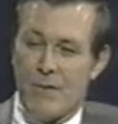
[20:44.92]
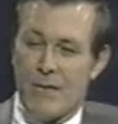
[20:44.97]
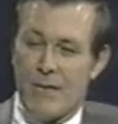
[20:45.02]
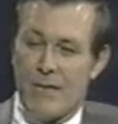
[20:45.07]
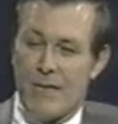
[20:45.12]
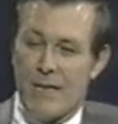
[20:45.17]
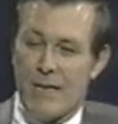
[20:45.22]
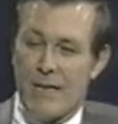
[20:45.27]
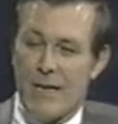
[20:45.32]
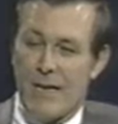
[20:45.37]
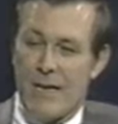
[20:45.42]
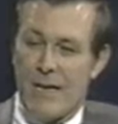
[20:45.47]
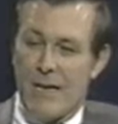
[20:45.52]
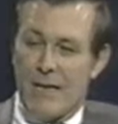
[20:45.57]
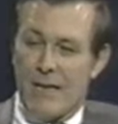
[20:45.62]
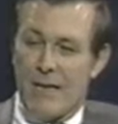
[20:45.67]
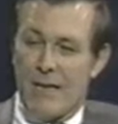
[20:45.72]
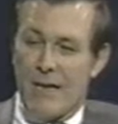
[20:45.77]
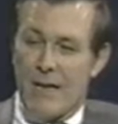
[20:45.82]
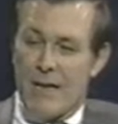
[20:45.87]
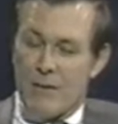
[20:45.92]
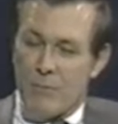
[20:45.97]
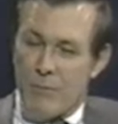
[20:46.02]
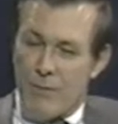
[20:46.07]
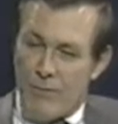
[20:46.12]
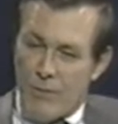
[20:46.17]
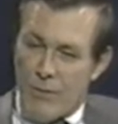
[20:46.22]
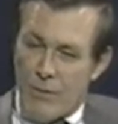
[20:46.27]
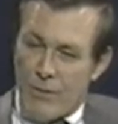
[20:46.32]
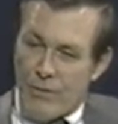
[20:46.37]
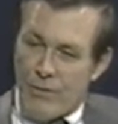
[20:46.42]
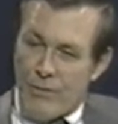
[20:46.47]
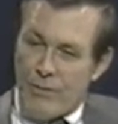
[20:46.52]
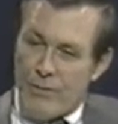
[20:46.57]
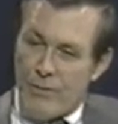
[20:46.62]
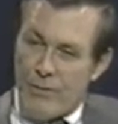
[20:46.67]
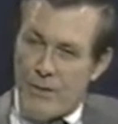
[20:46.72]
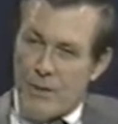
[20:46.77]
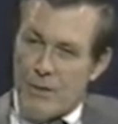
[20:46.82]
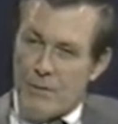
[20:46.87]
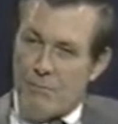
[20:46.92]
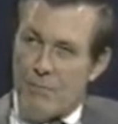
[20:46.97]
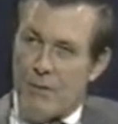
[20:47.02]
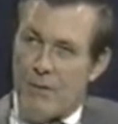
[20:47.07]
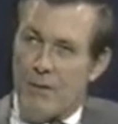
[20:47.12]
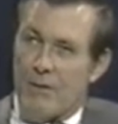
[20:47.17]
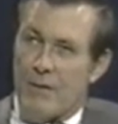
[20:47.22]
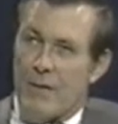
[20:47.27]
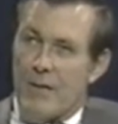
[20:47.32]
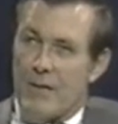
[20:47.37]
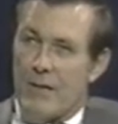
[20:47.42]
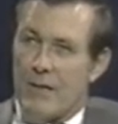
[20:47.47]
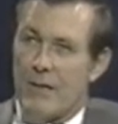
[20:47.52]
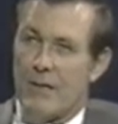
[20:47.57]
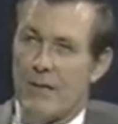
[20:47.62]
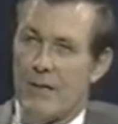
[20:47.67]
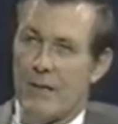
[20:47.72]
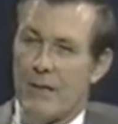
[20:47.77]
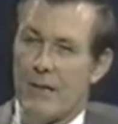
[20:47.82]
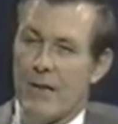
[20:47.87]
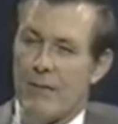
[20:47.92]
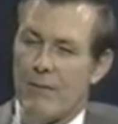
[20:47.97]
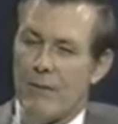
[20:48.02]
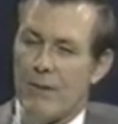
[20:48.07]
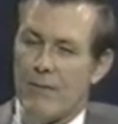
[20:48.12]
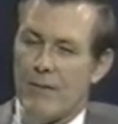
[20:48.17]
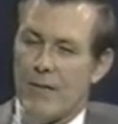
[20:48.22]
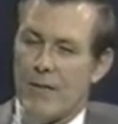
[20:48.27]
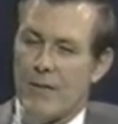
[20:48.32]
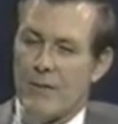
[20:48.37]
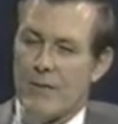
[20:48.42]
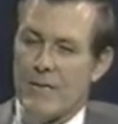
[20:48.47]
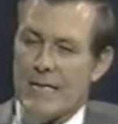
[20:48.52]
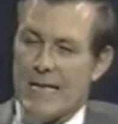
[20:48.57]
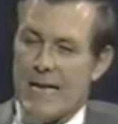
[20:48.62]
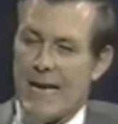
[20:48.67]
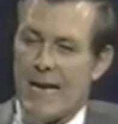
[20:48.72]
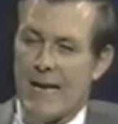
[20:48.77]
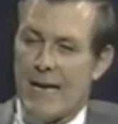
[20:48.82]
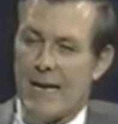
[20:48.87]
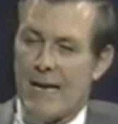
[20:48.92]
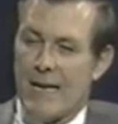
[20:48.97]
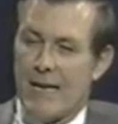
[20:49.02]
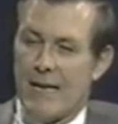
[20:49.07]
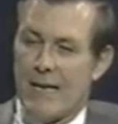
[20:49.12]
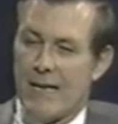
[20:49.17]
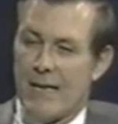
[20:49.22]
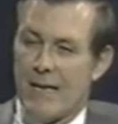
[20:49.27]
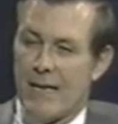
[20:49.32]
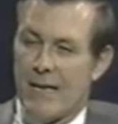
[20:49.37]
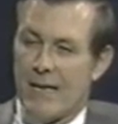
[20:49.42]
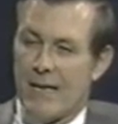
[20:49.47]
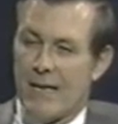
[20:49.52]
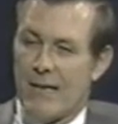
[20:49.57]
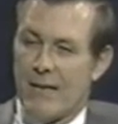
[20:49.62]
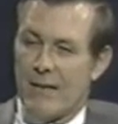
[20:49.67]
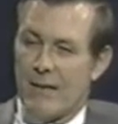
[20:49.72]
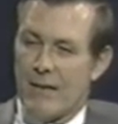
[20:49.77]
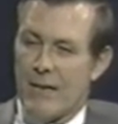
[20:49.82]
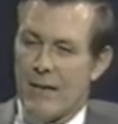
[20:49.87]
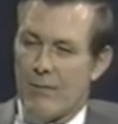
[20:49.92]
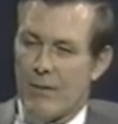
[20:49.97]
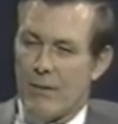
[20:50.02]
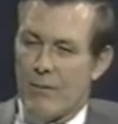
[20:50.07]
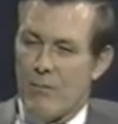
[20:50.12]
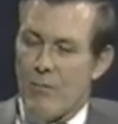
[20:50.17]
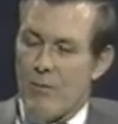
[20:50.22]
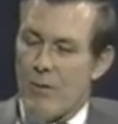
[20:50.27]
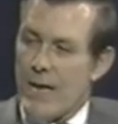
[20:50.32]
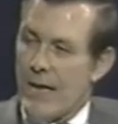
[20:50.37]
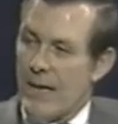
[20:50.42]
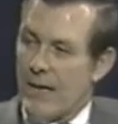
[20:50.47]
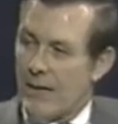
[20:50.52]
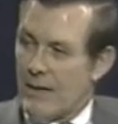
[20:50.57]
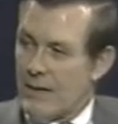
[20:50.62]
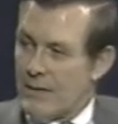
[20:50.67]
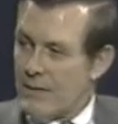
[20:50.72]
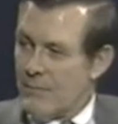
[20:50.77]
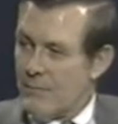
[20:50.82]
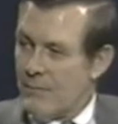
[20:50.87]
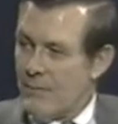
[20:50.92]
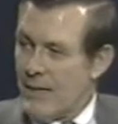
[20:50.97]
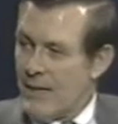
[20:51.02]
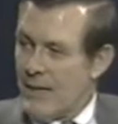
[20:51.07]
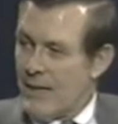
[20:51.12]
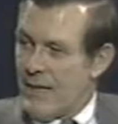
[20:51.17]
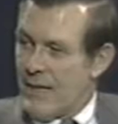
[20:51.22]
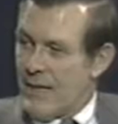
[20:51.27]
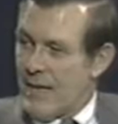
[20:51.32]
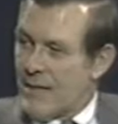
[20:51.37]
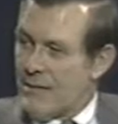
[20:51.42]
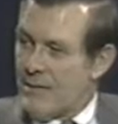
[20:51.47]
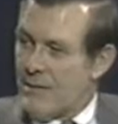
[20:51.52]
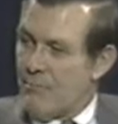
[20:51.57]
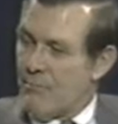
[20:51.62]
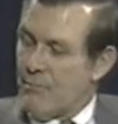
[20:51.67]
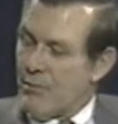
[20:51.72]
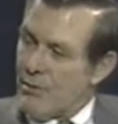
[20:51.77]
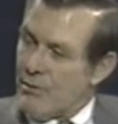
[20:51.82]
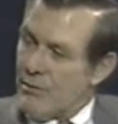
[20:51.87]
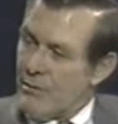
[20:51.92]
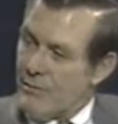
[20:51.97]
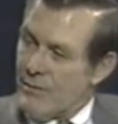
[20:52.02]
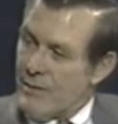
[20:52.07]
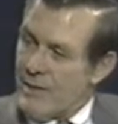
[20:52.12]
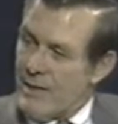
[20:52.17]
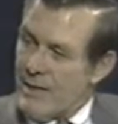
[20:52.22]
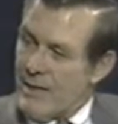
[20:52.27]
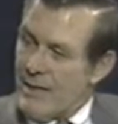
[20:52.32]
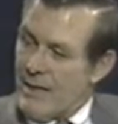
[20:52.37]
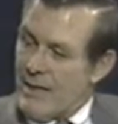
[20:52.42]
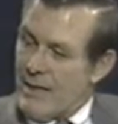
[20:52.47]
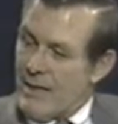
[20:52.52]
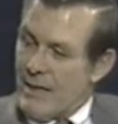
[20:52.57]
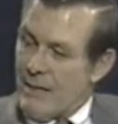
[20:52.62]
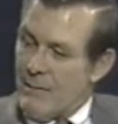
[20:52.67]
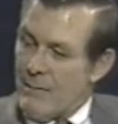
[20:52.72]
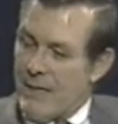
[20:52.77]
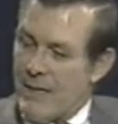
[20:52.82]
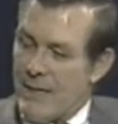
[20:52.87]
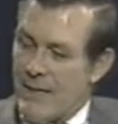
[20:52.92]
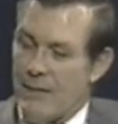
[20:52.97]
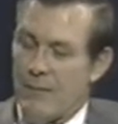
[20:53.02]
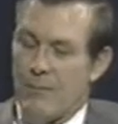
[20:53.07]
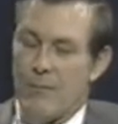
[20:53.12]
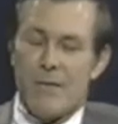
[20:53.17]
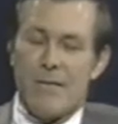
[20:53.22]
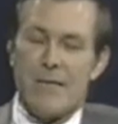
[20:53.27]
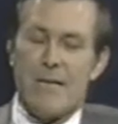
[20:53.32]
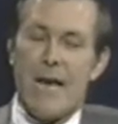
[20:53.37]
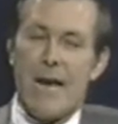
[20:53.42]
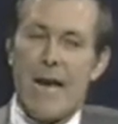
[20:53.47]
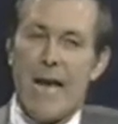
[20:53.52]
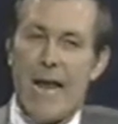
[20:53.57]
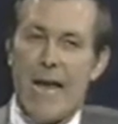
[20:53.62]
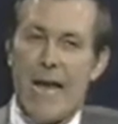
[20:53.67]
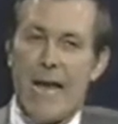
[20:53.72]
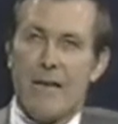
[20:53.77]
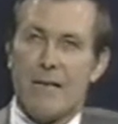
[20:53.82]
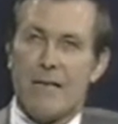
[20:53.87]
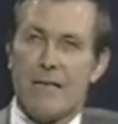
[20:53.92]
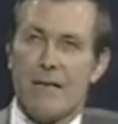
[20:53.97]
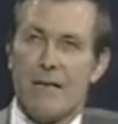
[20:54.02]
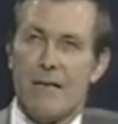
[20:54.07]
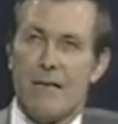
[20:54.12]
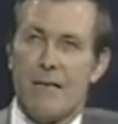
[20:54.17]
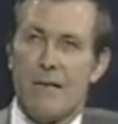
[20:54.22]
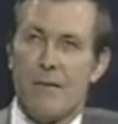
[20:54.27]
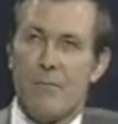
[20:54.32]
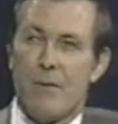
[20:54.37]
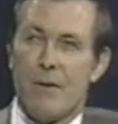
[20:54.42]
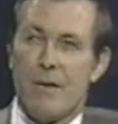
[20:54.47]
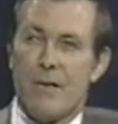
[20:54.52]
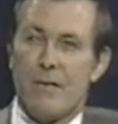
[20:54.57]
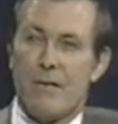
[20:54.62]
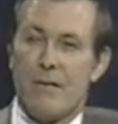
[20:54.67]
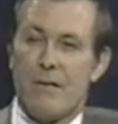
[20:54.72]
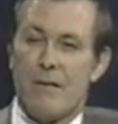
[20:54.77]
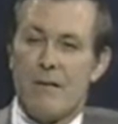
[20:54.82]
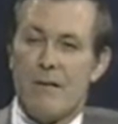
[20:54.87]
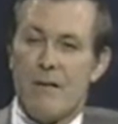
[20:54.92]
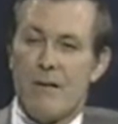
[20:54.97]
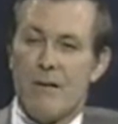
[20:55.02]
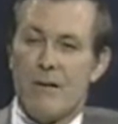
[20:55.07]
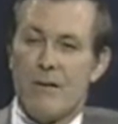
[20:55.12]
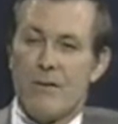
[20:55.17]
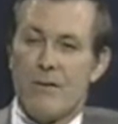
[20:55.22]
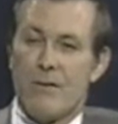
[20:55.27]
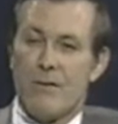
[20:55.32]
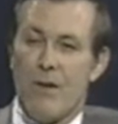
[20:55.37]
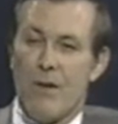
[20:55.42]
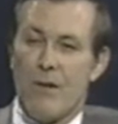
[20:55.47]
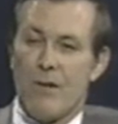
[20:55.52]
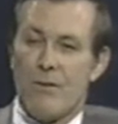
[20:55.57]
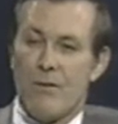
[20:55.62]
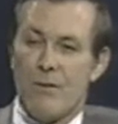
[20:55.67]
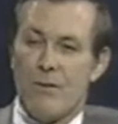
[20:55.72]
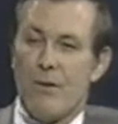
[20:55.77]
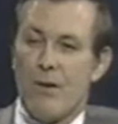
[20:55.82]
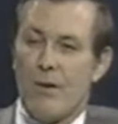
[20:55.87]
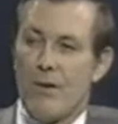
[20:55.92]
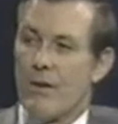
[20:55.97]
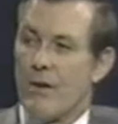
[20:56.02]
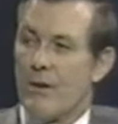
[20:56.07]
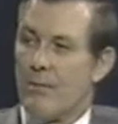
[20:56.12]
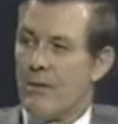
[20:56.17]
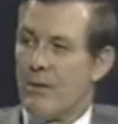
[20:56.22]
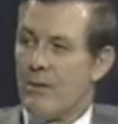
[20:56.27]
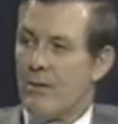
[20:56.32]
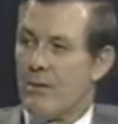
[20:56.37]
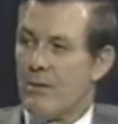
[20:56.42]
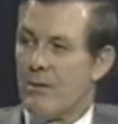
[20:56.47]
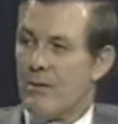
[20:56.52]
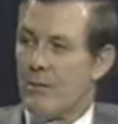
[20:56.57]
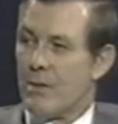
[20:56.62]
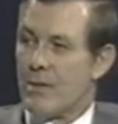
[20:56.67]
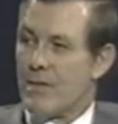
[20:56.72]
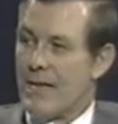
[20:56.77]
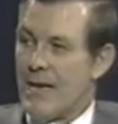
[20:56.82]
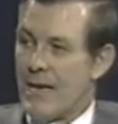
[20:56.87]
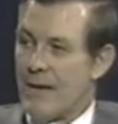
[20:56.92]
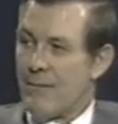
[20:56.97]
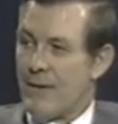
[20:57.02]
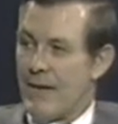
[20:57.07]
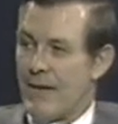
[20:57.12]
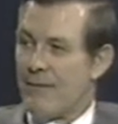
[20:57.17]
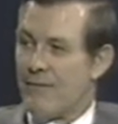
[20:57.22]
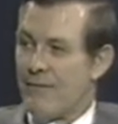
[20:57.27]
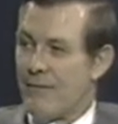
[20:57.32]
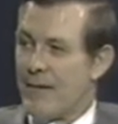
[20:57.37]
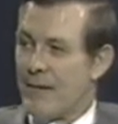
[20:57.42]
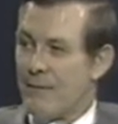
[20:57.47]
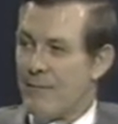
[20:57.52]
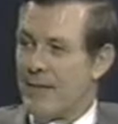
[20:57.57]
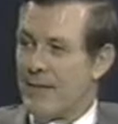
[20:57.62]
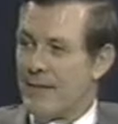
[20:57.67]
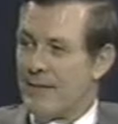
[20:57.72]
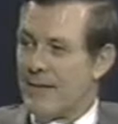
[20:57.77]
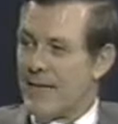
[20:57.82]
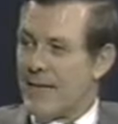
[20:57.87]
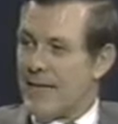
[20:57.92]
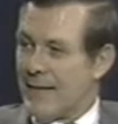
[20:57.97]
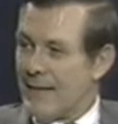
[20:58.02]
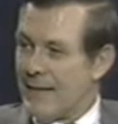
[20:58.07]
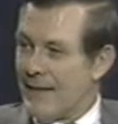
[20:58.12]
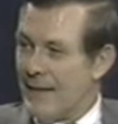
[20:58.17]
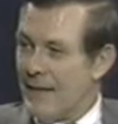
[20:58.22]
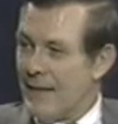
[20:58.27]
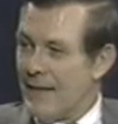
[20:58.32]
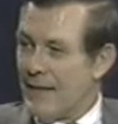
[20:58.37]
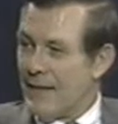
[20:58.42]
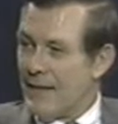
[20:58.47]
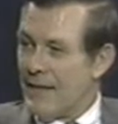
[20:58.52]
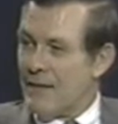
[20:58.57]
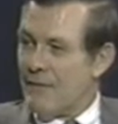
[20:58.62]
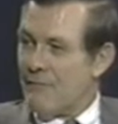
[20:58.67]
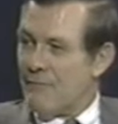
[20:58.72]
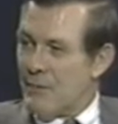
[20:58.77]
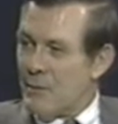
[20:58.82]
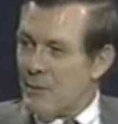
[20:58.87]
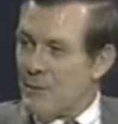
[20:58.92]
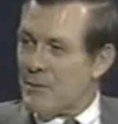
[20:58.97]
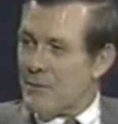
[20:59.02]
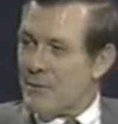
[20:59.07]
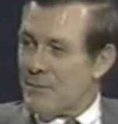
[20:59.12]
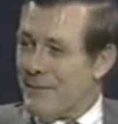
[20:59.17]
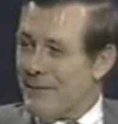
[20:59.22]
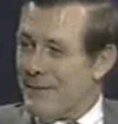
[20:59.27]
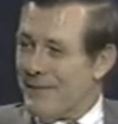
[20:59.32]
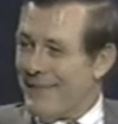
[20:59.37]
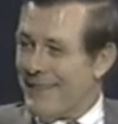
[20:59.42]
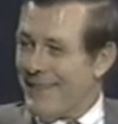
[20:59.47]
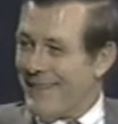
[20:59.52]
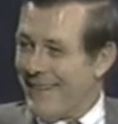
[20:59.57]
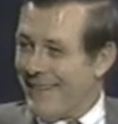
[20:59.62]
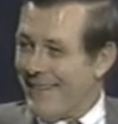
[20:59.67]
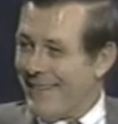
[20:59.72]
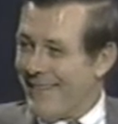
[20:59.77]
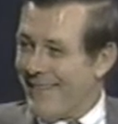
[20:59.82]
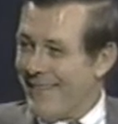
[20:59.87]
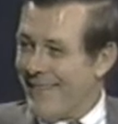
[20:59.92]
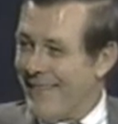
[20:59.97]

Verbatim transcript: but that, that as we've gone through this period, the level of understanding, uh, the level of realism has improved. I mean, it, it, was not an accident that President Carter's SALT II agreement was not ratified by the Senate. The votes weren't there.